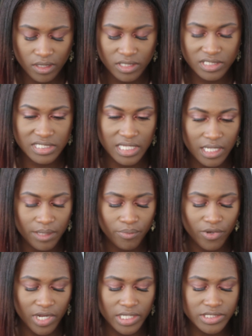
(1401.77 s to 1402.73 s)
the Sunlit
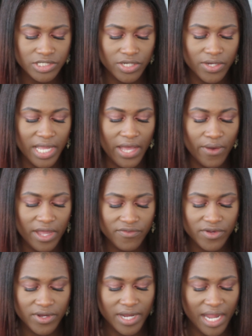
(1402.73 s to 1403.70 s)
Bronzer.
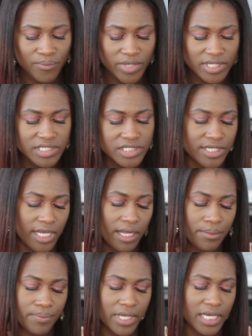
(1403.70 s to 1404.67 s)
However, I'm really
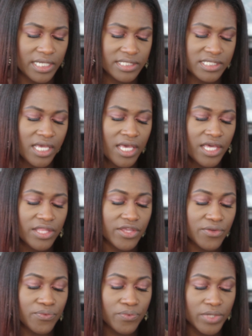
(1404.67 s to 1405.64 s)
shocked because
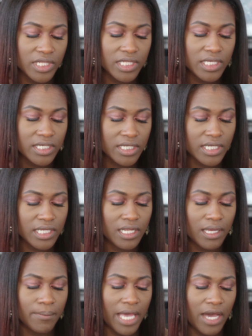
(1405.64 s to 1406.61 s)
they're really good
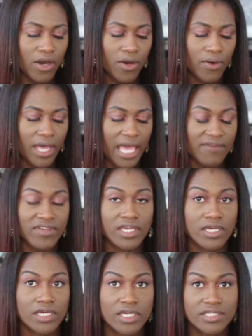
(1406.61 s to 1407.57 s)
about
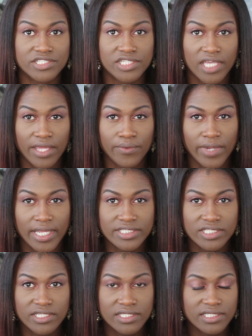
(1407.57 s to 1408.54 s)
having good shade
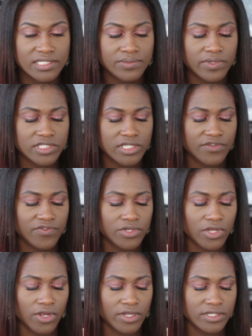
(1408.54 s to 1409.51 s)
ranges, especially for
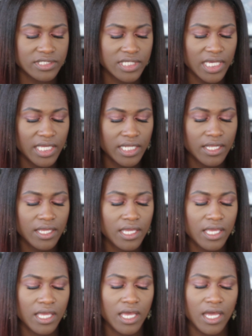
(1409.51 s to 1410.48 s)
darker skin.
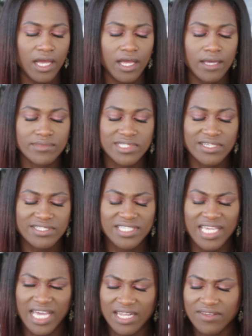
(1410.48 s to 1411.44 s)
So I was
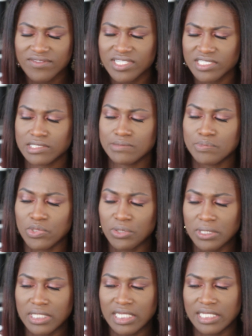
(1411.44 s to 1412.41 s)
kind of
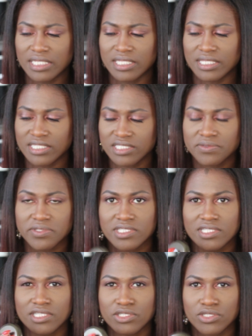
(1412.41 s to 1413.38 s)
disappointed that this
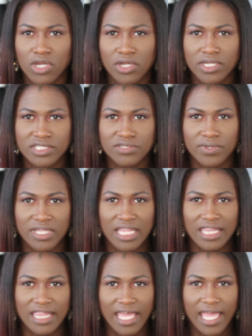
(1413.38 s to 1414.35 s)
was the darkest one
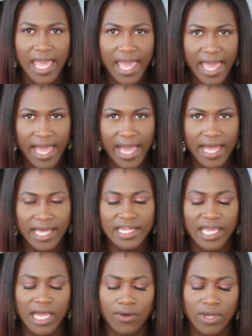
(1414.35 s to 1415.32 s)
that they had.
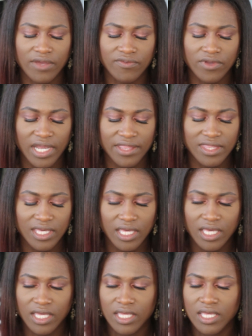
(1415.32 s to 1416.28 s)
However, I think